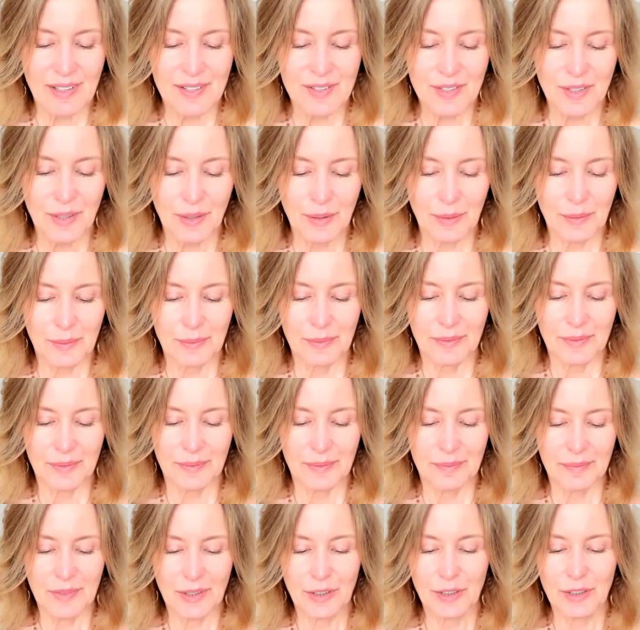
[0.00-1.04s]
So
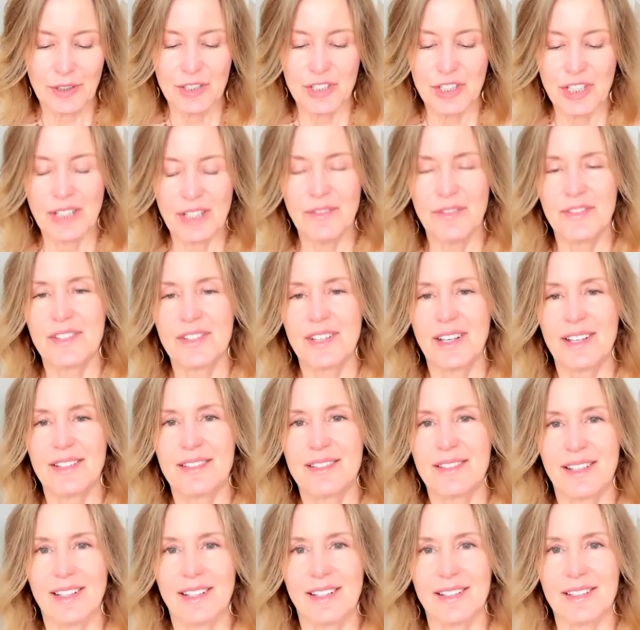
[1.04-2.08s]
Gurdjieff
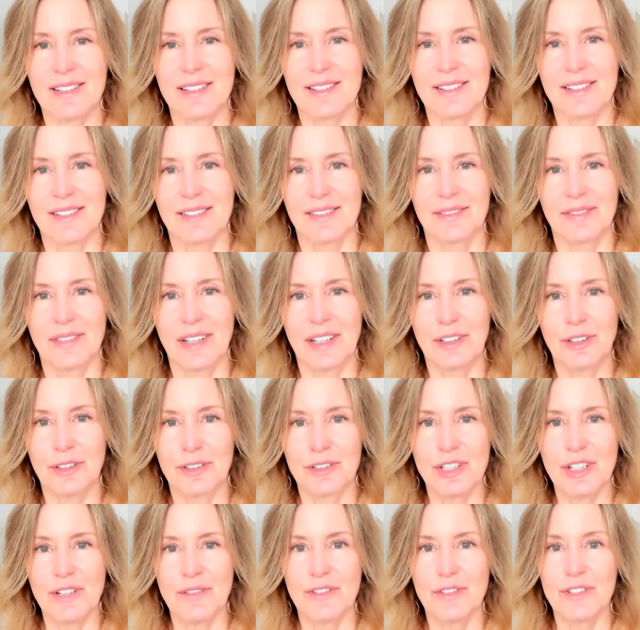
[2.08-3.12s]
says this, and
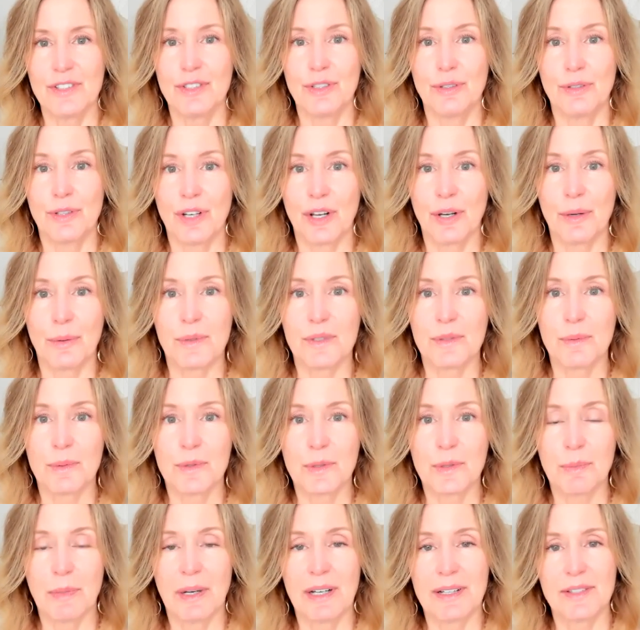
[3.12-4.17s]
Gurdjieff, as you know, is
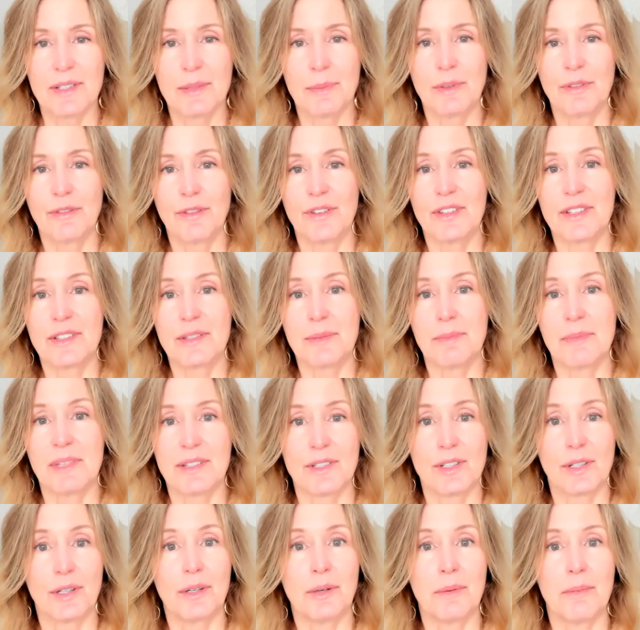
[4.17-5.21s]
responsible for this
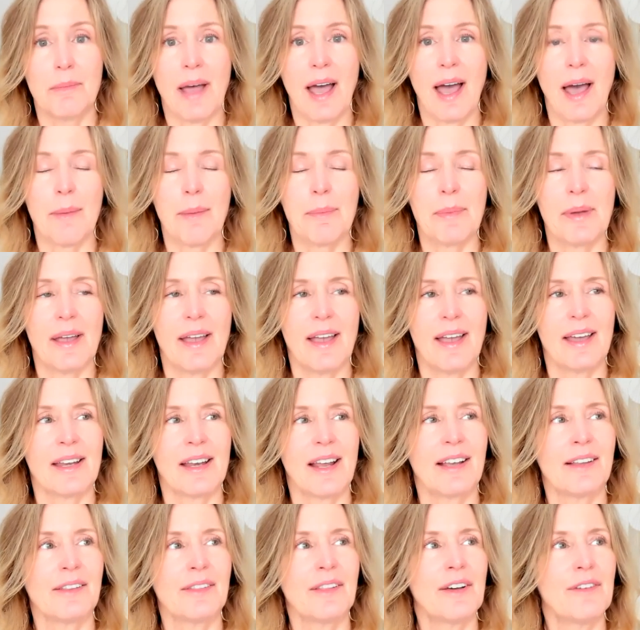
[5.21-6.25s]
mystical map.
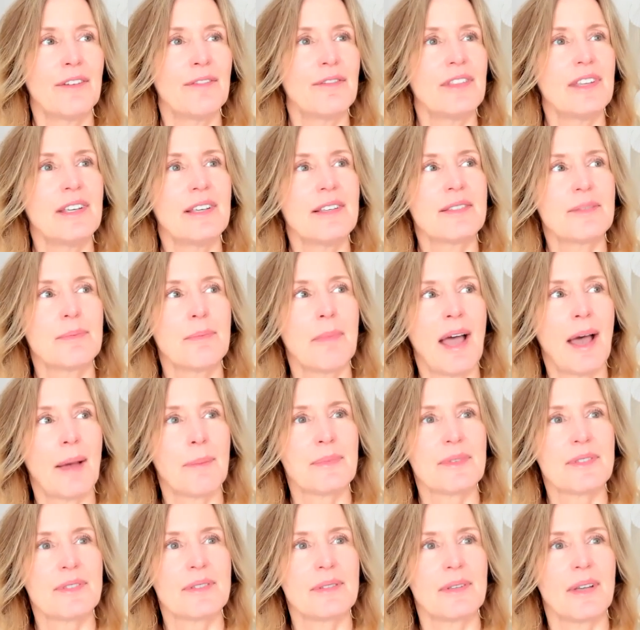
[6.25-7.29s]
And I love these
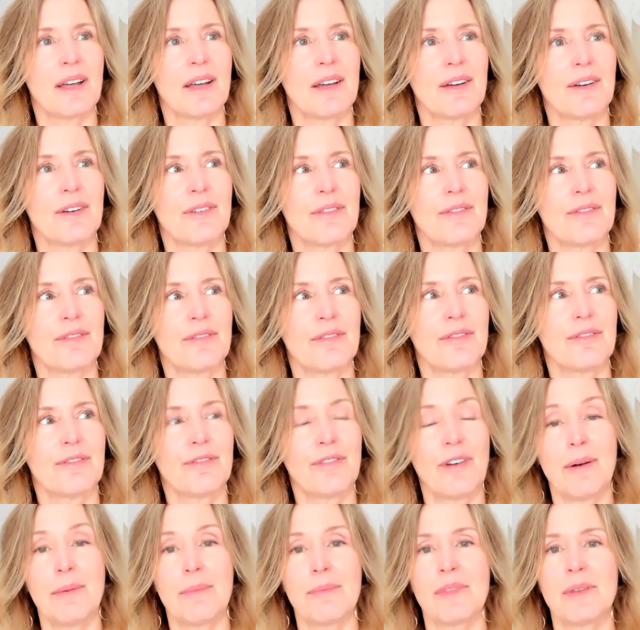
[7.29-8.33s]
maps of
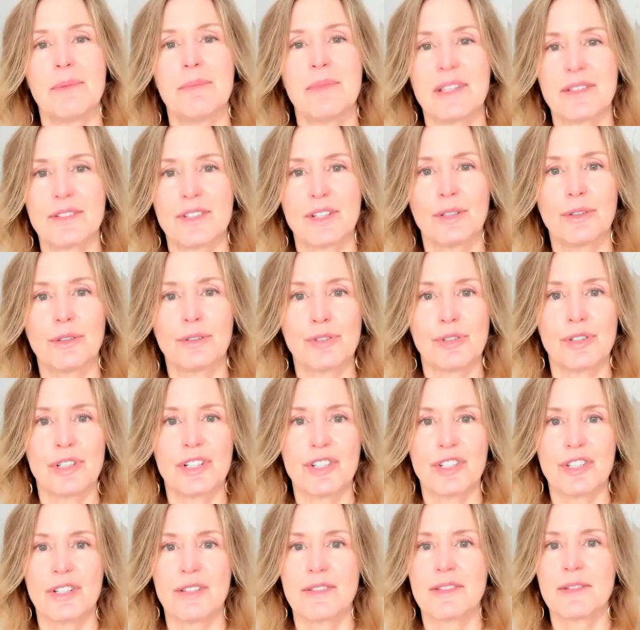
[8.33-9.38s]
from the mystical
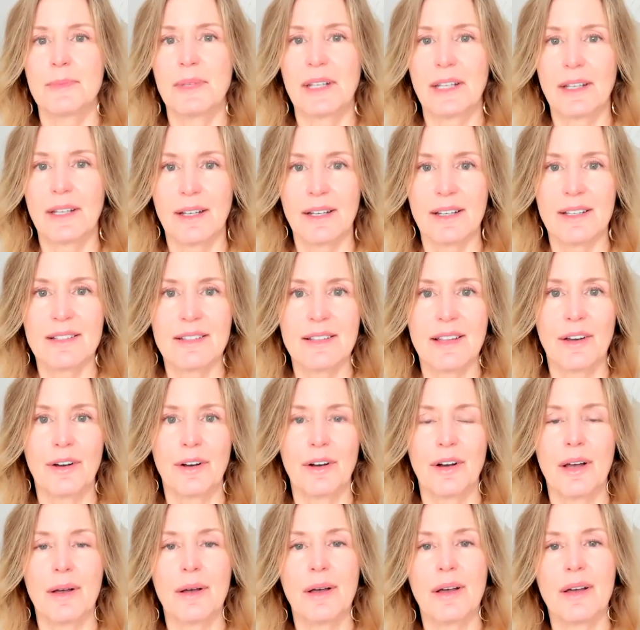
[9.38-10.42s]
traditions because
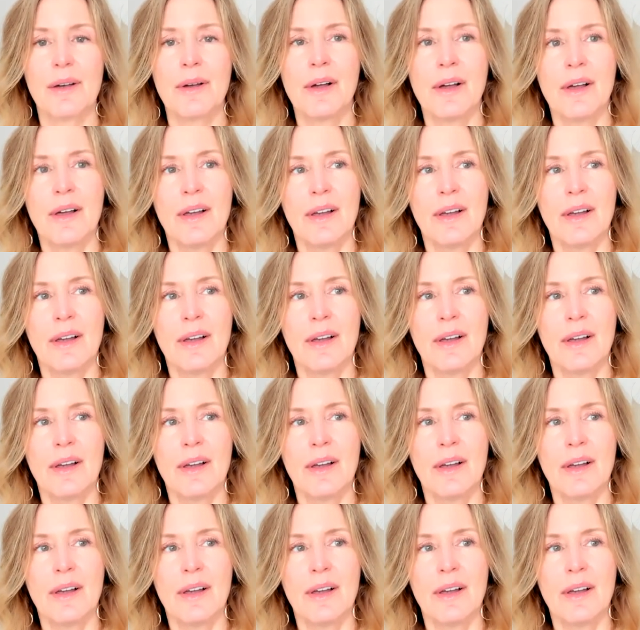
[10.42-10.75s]
they're a